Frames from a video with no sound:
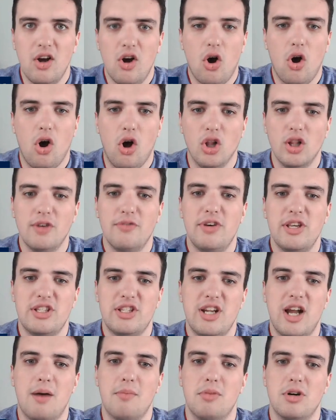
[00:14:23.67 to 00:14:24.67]
All of his
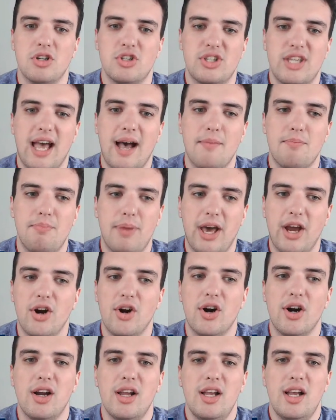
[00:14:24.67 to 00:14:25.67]
numbers got
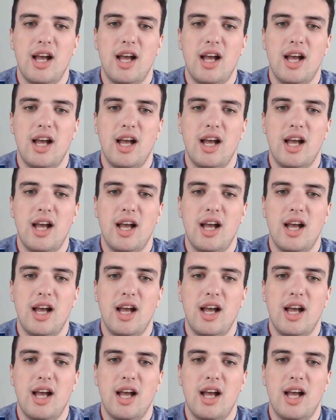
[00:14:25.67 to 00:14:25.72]
better.